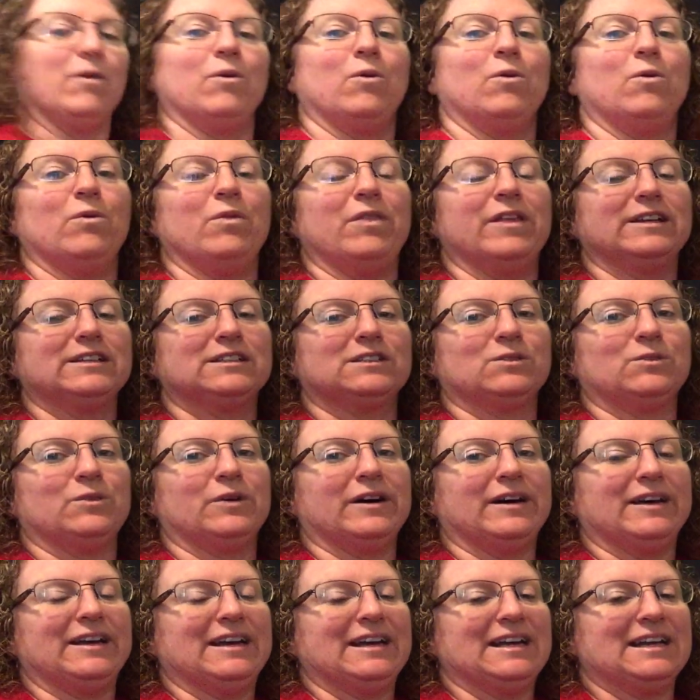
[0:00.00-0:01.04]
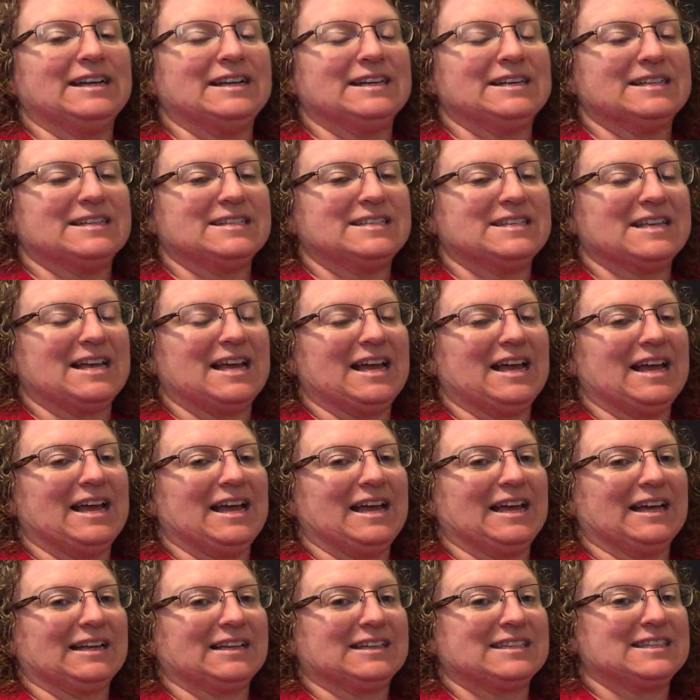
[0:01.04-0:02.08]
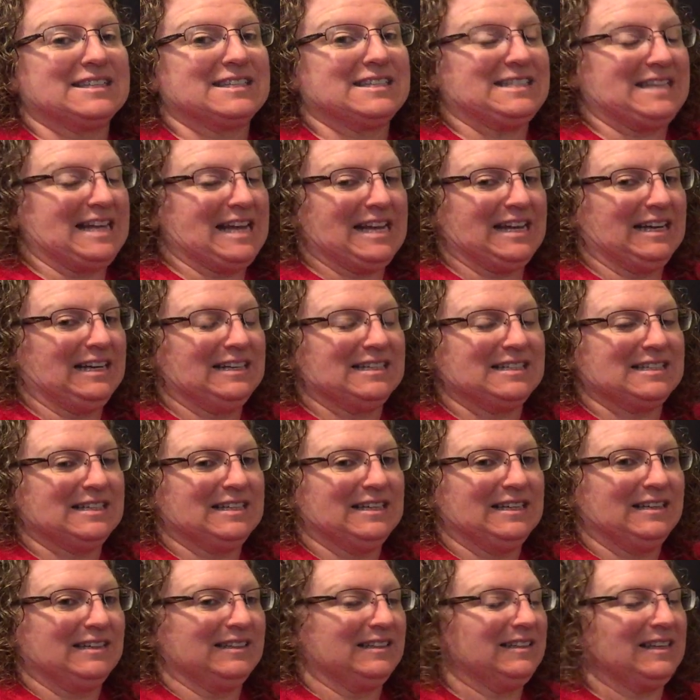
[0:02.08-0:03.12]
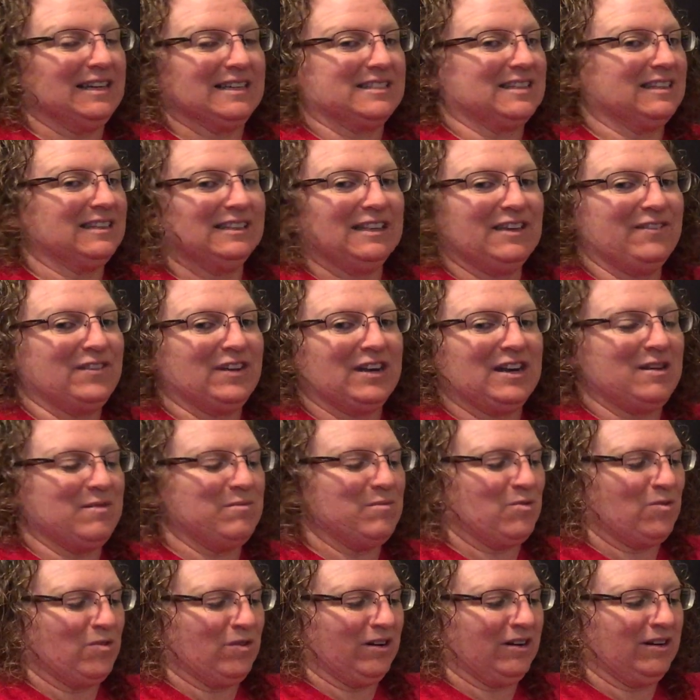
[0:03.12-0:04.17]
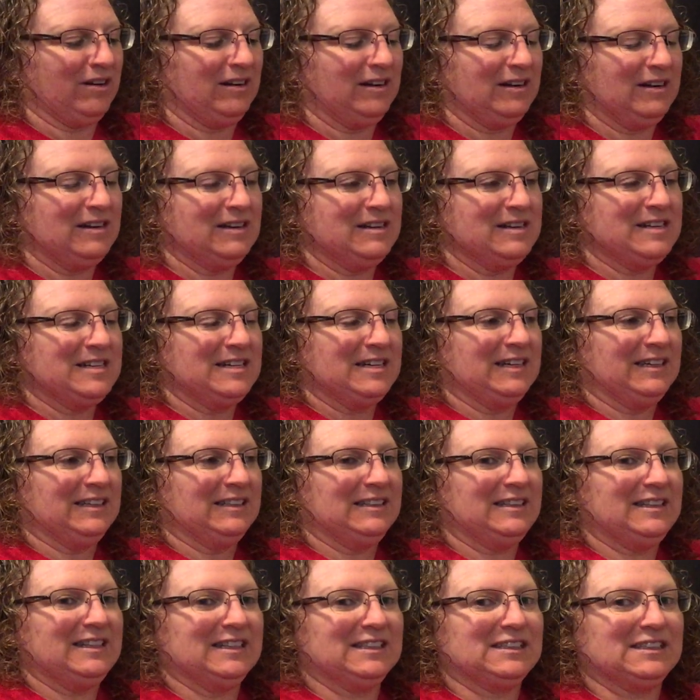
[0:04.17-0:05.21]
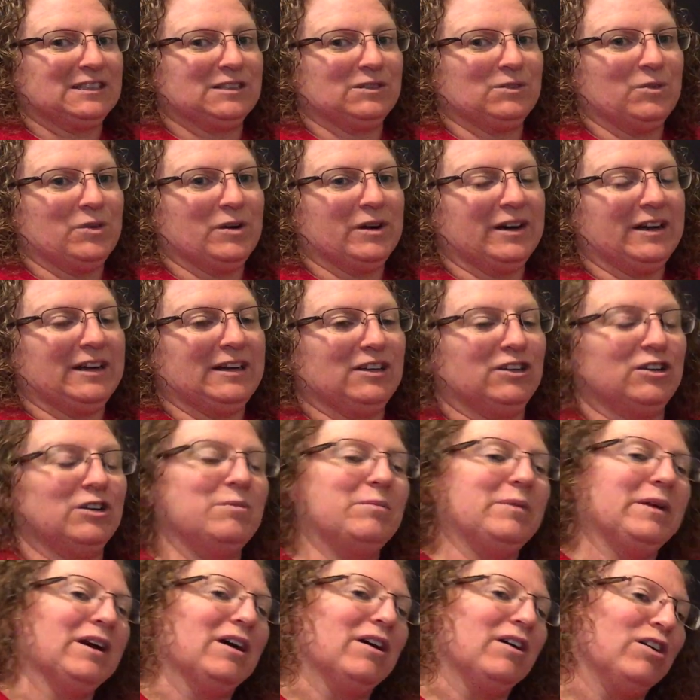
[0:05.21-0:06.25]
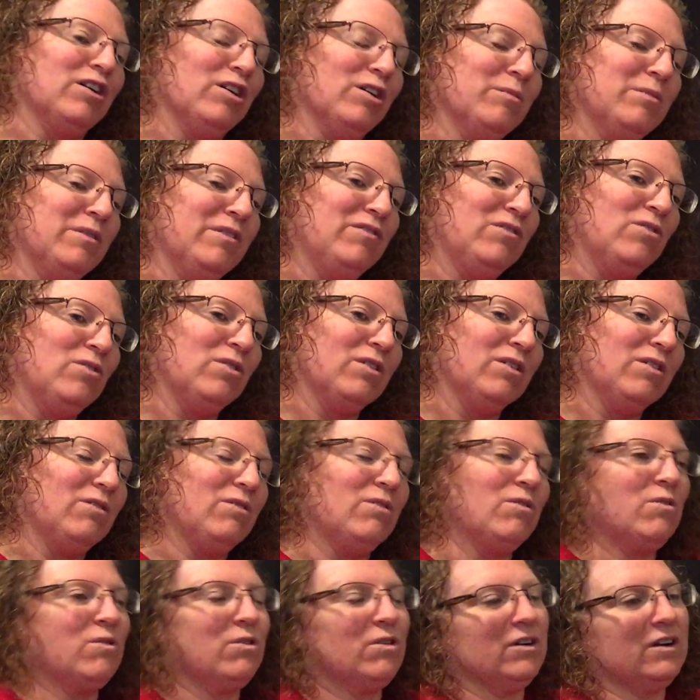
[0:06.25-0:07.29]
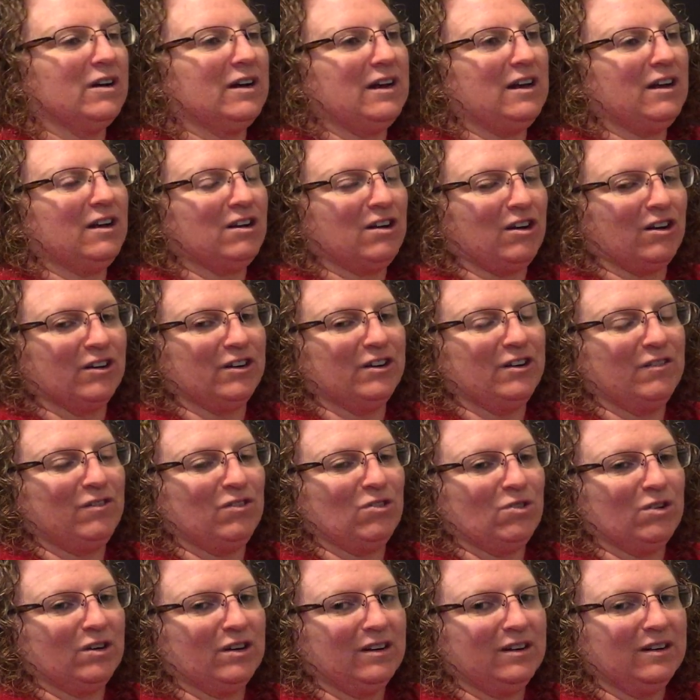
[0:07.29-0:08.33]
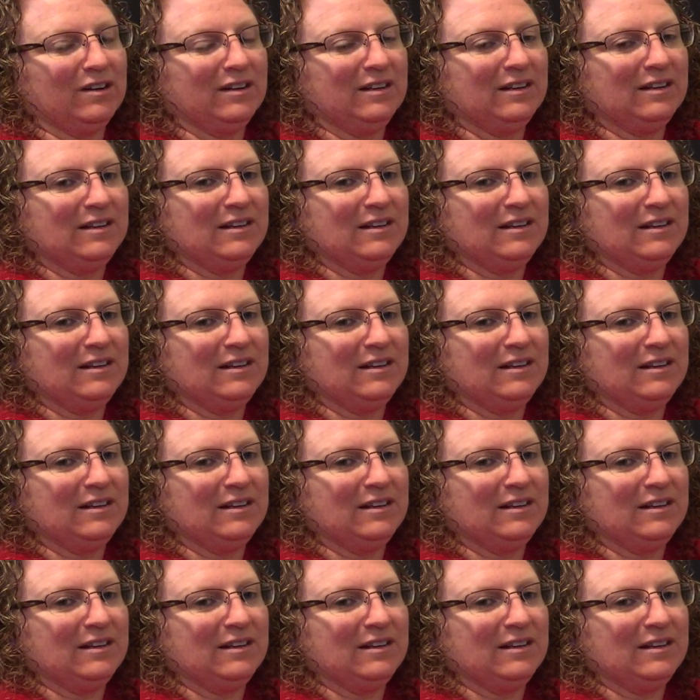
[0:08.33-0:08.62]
Oh, this one is extinct, doesn't live anymore. This one could be a herbivore or a carnivore.